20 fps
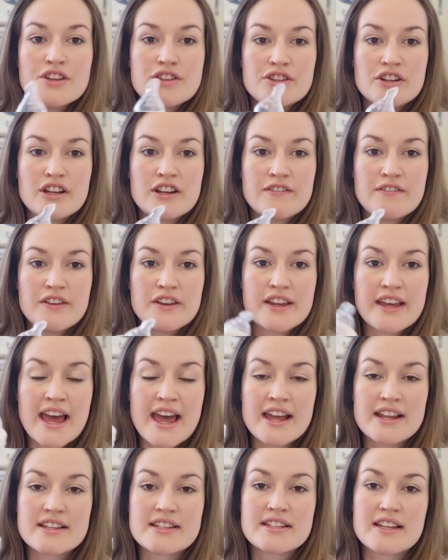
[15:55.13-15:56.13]
So if you
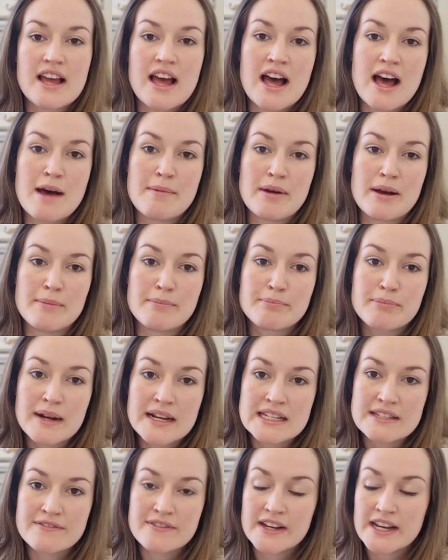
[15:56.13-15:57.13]
get a
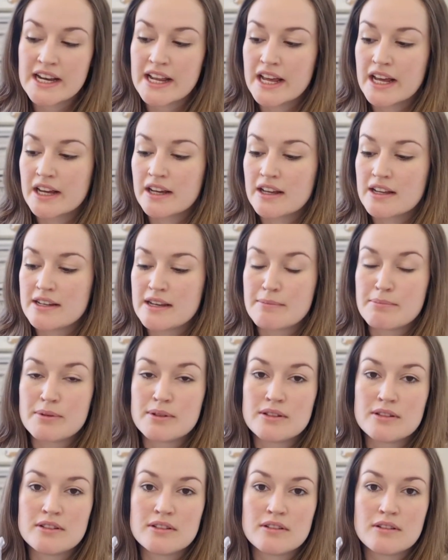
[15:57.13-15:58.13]
breastfeeding
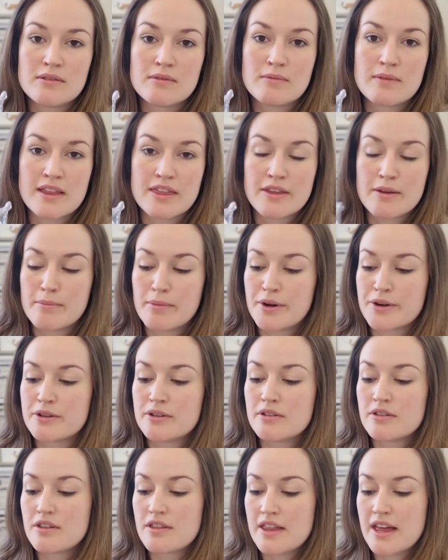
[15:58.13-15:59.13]
nipple with your
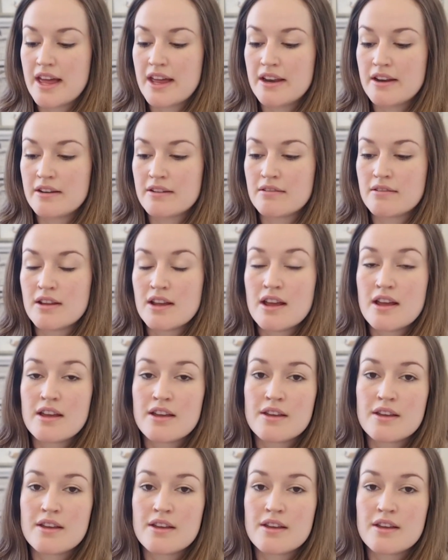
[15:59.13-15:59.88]
bottle, then